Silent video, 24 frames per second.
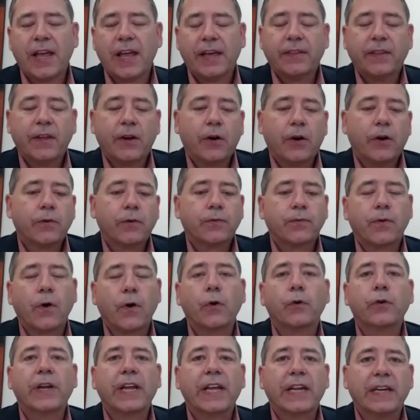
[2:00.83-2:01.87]
And there are
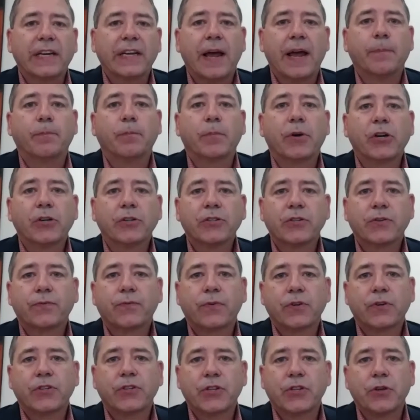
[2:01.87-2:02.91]
phone-in numbers
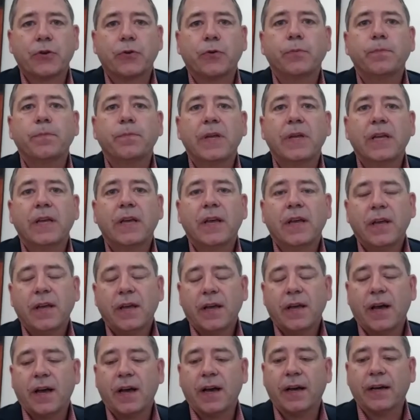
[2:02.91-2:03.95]
for Zoom,
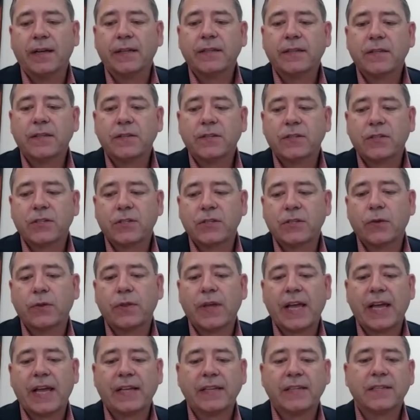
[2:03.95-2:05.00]
so
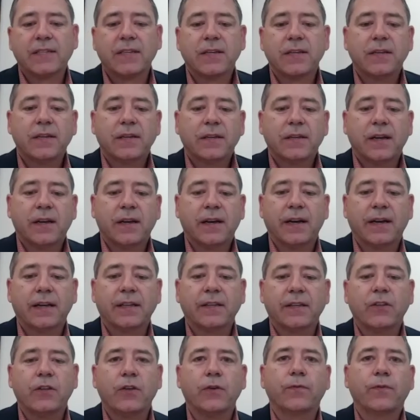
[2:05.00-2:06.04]
that
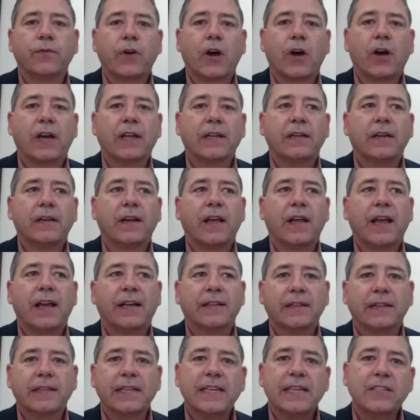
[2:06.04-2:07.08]
you've got
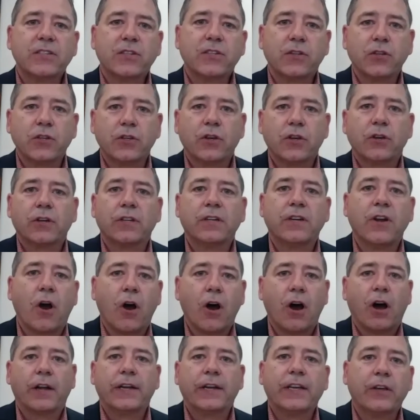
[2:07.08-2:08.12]
at least
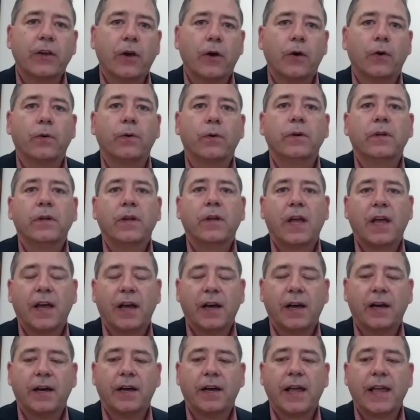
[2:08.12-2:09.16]
good audio
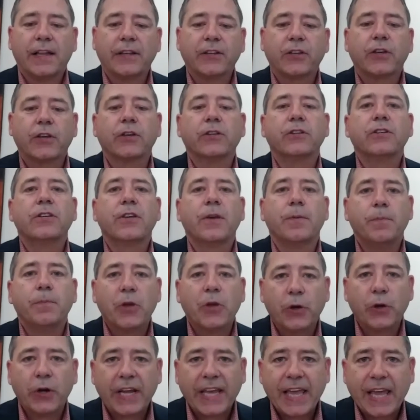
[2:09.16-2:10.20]
and good
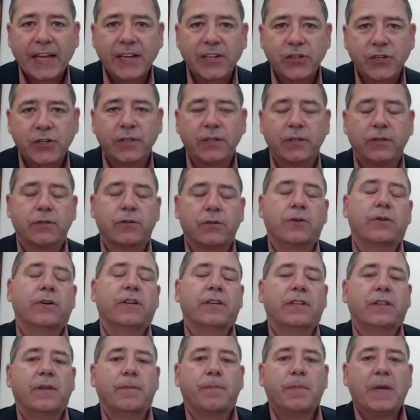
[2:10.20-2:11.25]
communication
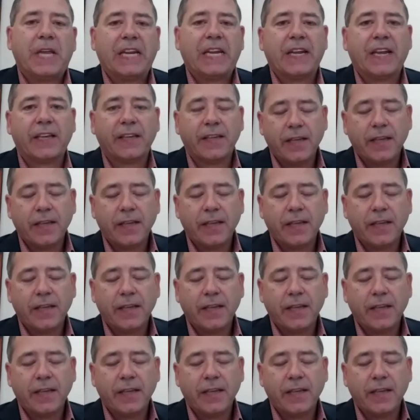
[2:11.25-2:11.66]
during the meeting.